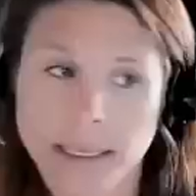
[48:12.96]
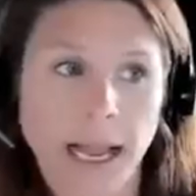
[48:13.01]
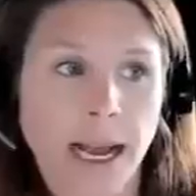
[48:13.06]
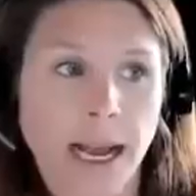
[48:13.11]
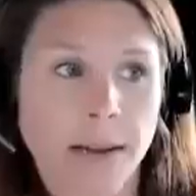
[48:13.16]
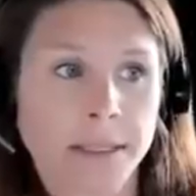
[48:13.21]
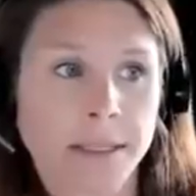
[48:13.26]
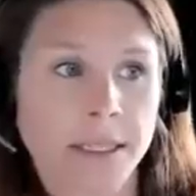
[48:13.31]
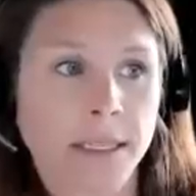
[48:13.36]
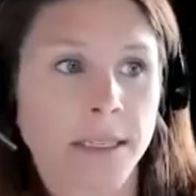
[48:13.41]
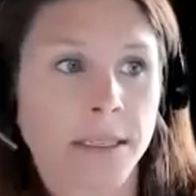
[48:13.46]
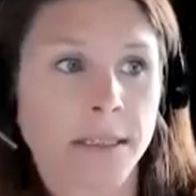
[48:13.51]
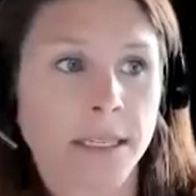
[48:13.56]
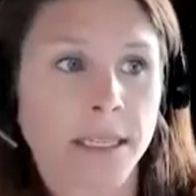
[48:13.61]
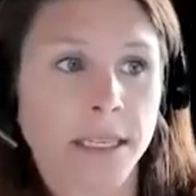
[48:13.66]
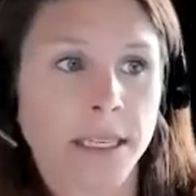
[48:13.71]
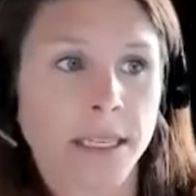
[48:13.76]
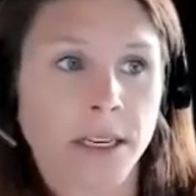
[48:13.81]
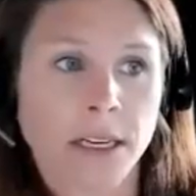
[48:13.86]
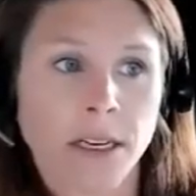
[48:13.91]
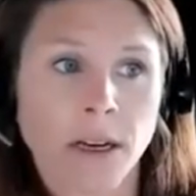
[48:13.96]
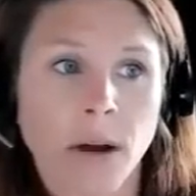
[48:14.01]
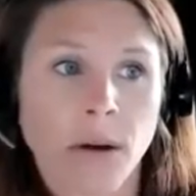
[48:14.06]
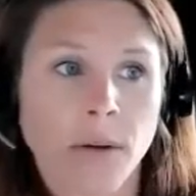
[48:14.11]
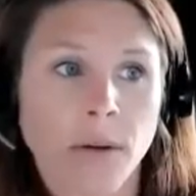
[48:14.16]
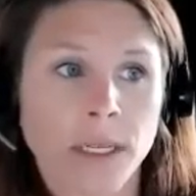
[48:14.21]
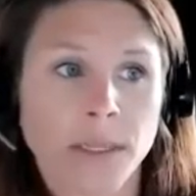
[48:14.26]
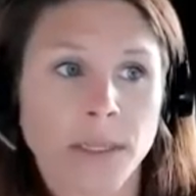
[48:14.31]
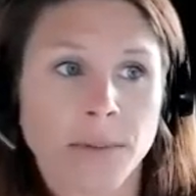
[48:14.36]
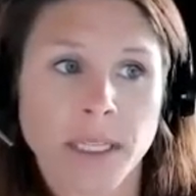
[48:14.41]
Absolutely. You can
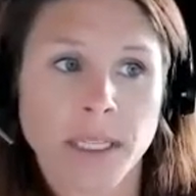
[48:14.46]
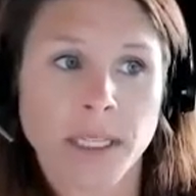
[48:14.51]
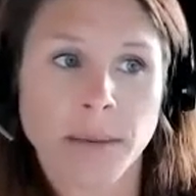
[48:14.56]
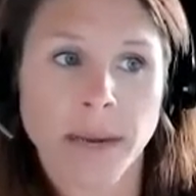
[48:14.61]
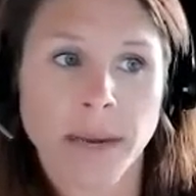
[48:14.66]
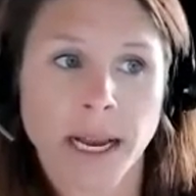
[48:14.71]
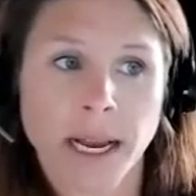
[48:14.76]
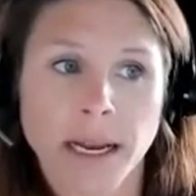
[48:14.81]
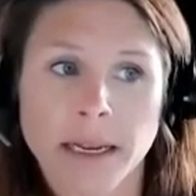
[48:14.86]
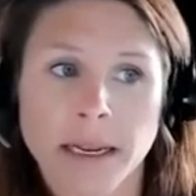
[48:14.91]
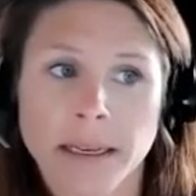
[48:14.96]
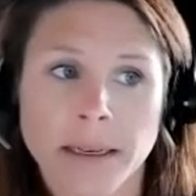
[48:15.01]
always bring them back.